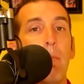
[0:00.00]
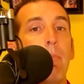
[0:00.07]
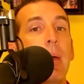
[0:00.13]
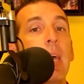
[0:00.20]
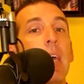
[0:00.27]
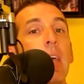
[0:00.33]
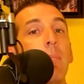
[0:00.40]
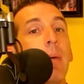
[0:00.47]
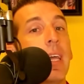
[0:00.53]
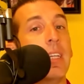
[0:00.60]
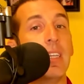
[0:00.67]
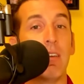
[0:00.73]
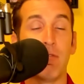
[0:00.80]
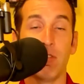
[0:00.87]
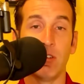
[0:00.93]
Big
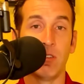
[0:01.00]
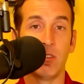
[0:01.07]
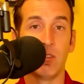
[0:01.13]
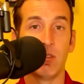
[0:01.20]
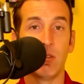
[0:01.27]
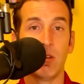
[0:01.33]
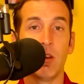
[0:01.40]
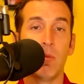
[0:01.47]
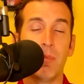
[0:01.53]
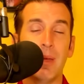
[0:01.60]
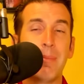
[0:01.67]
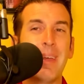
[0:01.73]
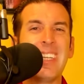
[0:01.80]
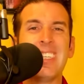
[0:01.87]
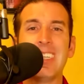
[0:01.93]
difference, or
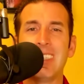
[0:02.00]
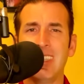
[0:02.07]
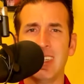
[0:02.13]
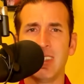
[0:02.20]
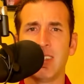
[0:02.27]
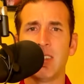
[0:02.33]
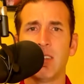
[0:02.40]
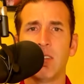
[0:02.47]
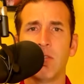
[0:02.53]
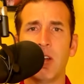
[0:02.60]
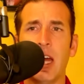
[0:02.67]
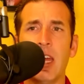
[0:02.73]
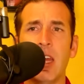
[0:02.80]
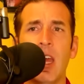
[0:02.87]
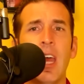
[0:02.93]
big distance,
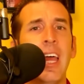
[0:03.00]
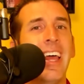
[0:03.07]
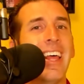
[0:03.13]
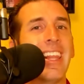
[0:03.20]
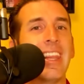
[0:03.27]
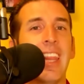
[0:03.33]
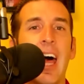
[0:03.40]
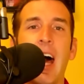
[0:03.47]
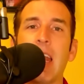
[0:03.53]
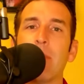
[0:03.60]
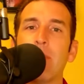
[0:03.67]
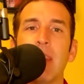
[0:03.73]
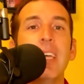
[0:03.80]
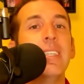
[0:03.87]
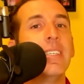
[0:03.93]
right? A lot of
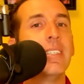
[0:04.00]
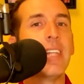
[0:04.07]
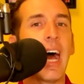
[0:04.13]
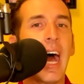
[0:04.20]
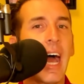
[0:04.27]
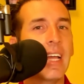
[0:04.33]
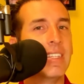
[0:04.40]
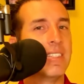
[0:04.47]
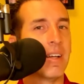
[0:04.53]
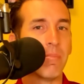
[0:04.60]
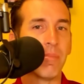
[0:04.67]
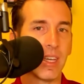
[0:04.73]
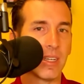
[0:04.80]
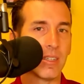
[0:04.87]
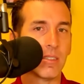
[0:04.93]
places to hide something.